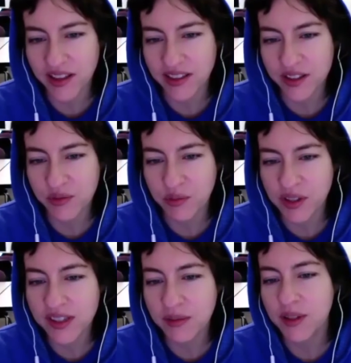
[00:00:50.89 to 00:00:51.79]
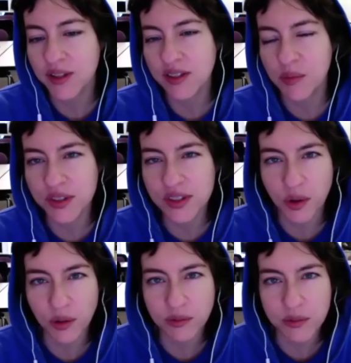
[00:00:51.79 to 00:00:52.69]
Like that's really something that someone
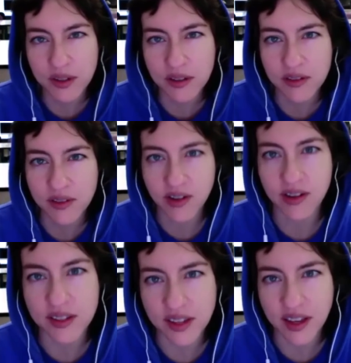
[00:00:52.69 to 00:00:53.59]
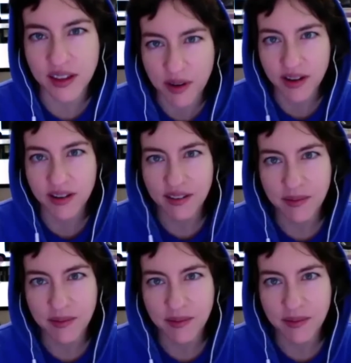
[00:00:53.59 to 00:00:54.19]
stole from the Sons of Anarchy set, right?